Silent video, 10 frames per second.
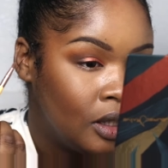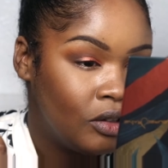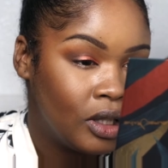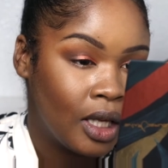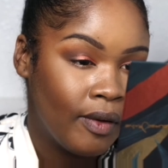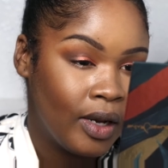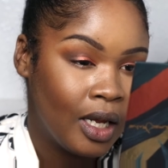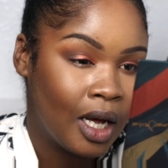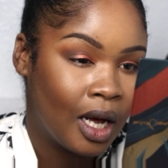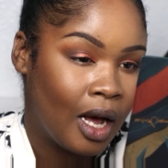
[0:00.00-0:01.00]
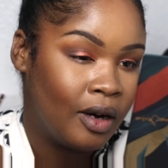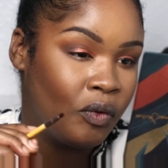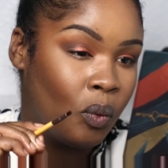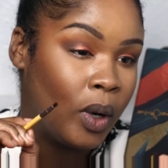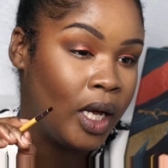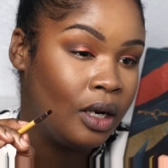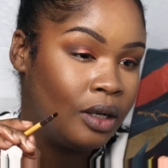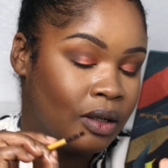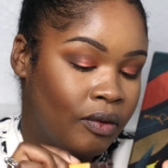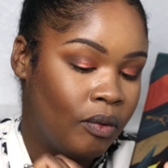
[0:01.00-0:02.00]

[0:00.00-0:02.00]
It's just giving it a kind of wet look.